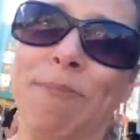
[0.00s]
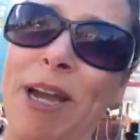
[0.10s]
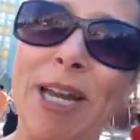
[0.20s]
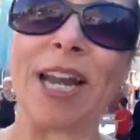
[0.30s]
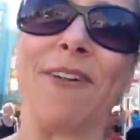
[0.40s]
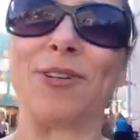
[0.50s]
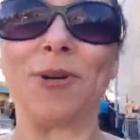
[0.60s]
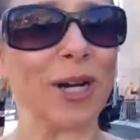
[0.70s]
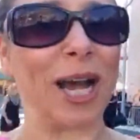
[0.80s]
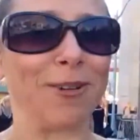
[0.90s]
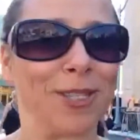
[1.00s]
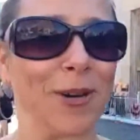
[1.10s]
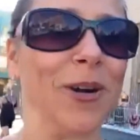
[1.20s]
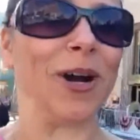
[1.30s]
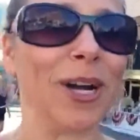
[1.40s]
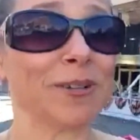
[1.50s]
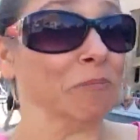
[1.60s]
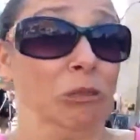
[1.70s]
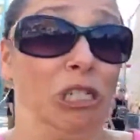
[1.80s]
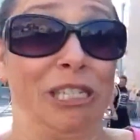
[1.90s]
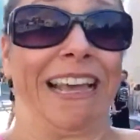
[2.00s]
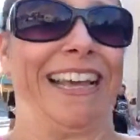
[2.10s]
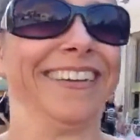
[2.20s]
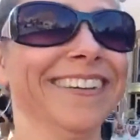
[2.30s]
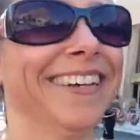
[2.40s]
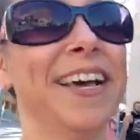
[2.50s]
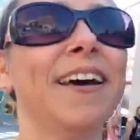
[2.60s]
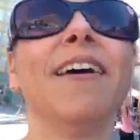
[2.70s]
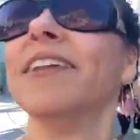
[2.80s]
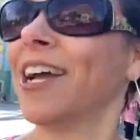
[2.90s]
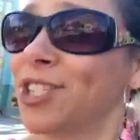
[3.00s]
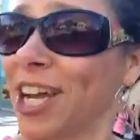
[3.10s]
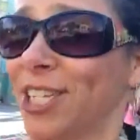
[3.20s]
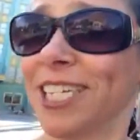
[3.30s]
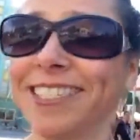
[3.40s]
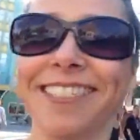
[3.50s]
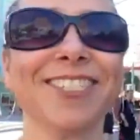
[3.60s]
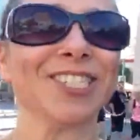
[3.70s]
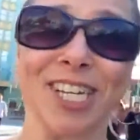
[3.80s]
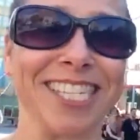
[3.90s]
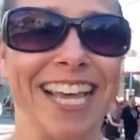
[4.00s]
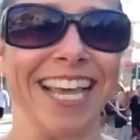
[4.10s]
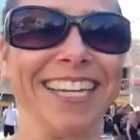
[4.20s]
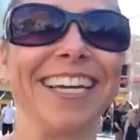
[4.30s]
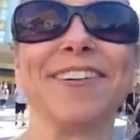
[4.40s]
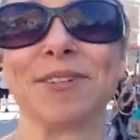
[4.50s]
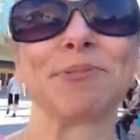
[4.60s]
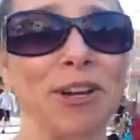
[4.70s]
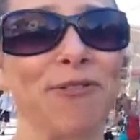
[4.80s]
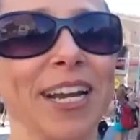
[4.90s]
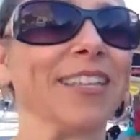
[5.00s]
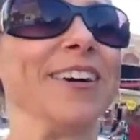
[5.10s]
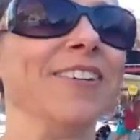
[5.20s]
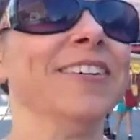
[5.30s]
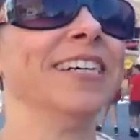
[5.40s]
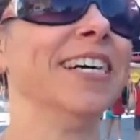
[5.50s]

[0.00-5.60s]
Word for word: might not have to work out so hard. Just saying. Not judging, just saying. It was pretty funny though.